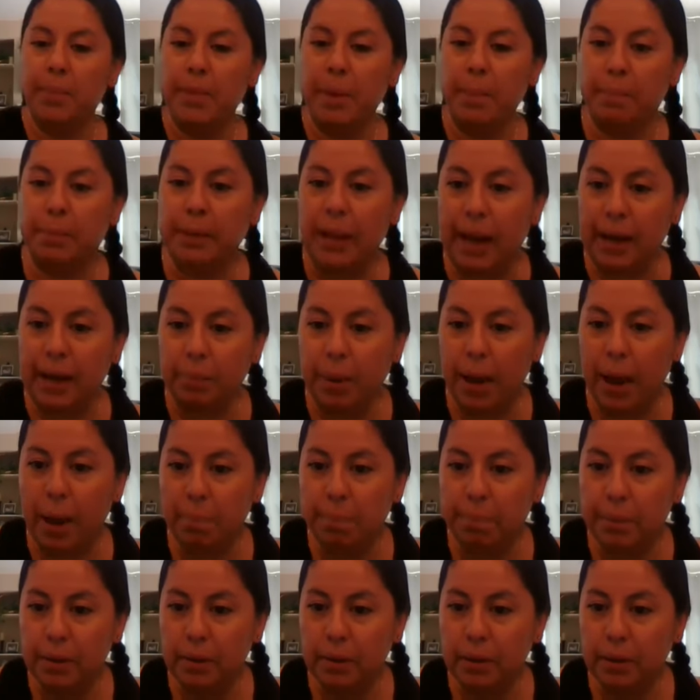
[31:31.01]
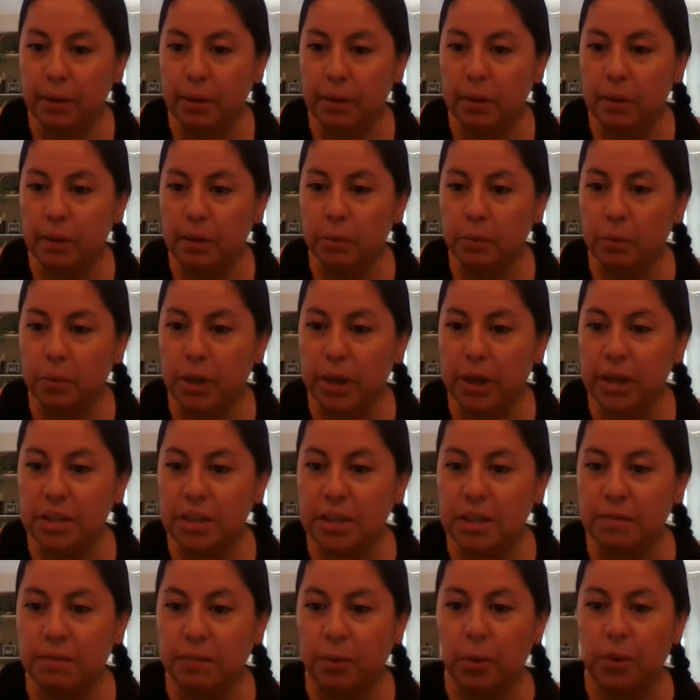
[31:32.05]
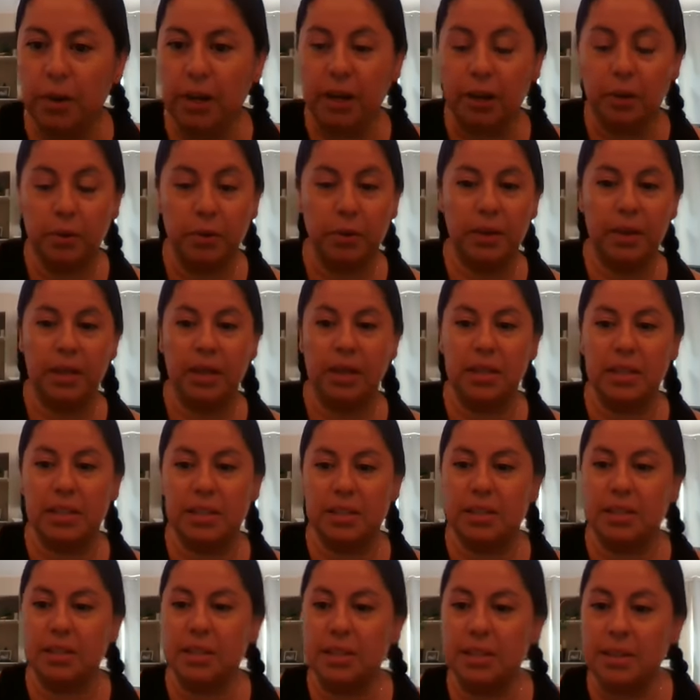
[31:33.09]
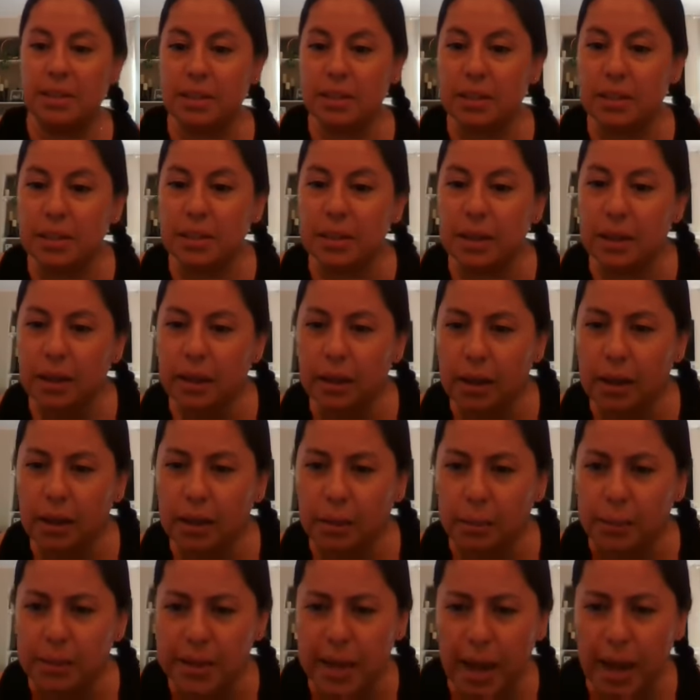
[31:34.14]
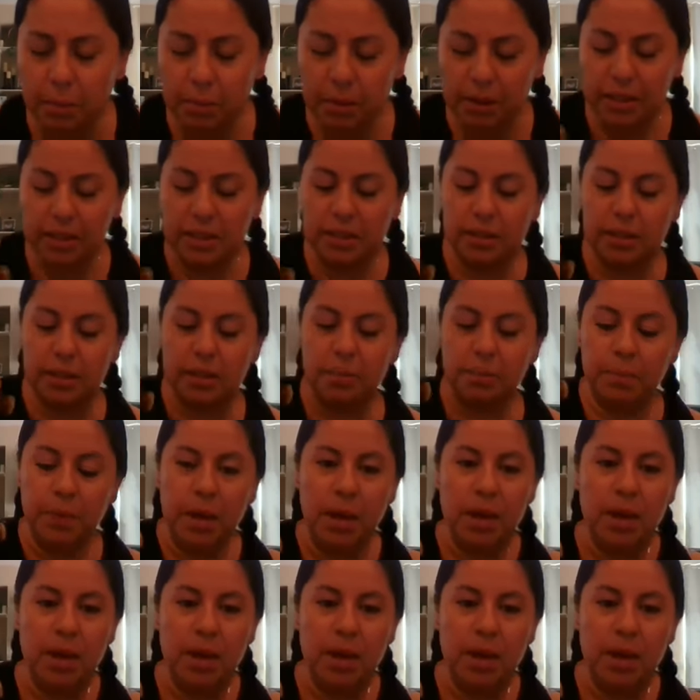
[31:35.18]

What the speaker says: black pepper was for increase the metabolism.